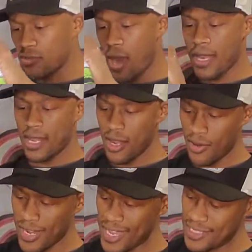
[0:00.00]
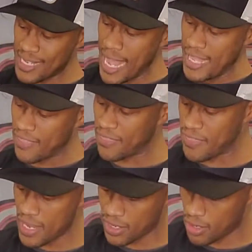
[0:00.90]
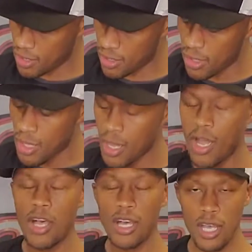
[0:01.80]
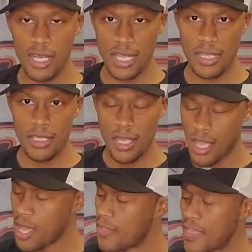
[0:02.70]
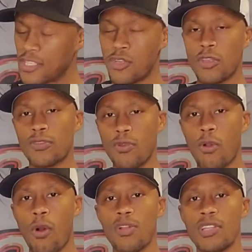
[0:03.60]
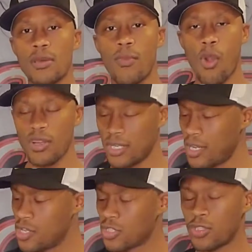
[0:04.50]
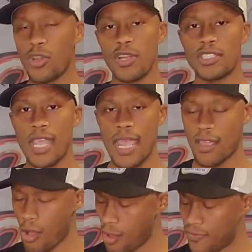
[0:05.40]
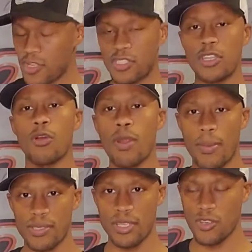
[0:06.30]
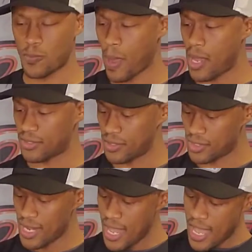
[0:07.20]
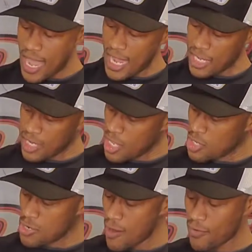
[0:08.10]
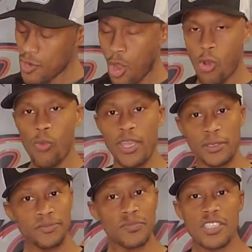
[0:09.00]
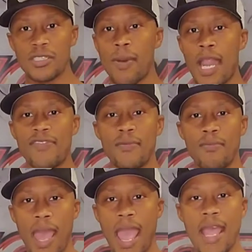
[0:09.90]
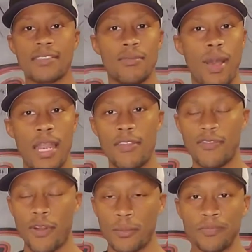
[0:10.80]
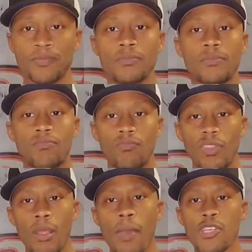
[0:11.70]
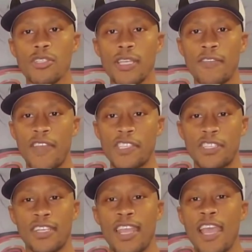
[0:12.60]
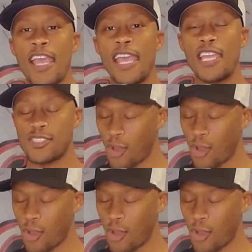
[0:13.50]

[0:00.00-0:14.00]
right here is a thicker hoodie that you can throw on in the morning. So during takeoff, you're still representing your sponsors, and you never know when somebody from Bass, somebody from Major League Fishing is